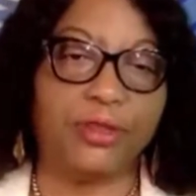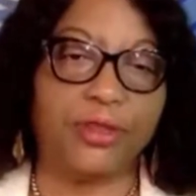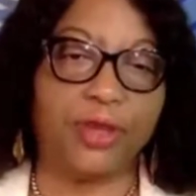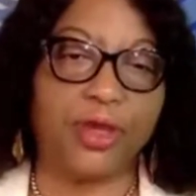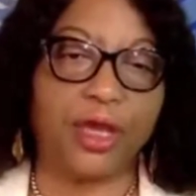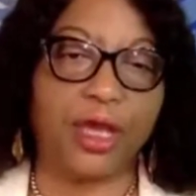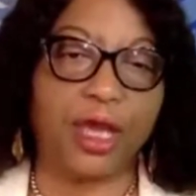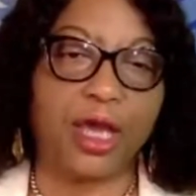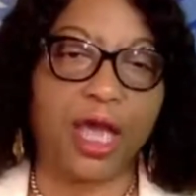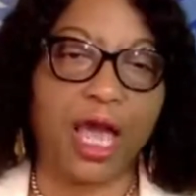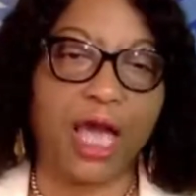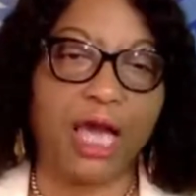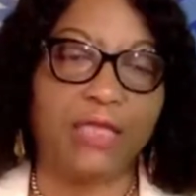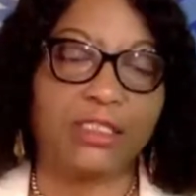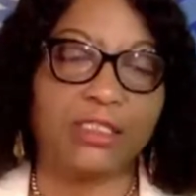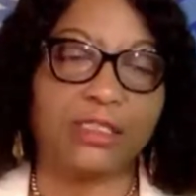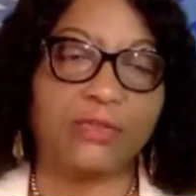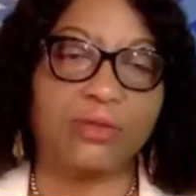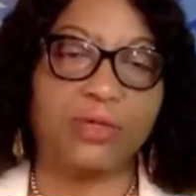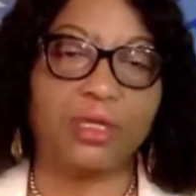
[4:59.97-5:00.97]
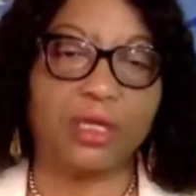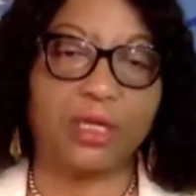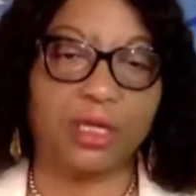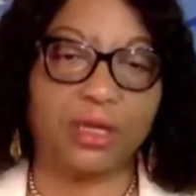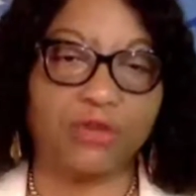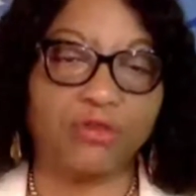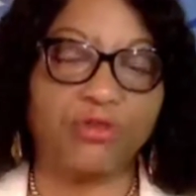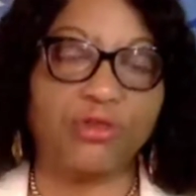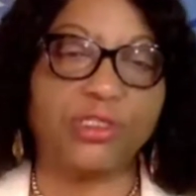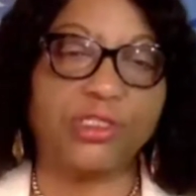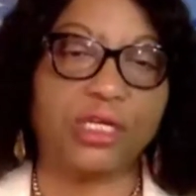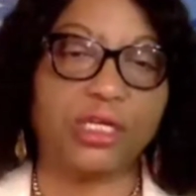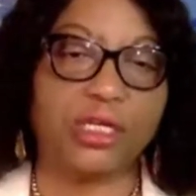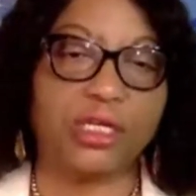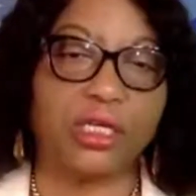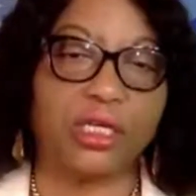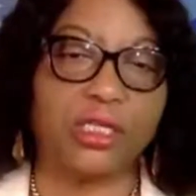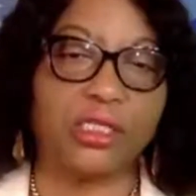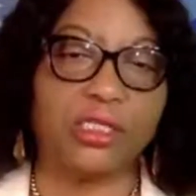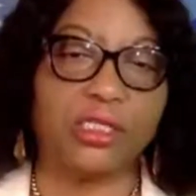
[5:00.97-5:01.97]
there has been
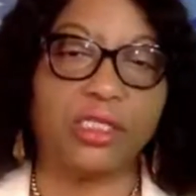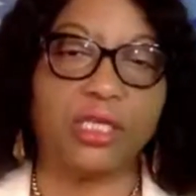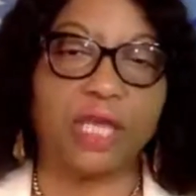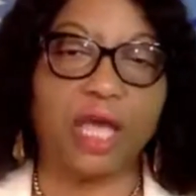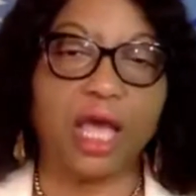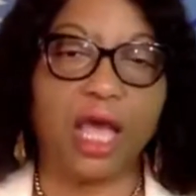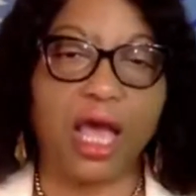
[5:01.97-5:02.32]
increasing needs,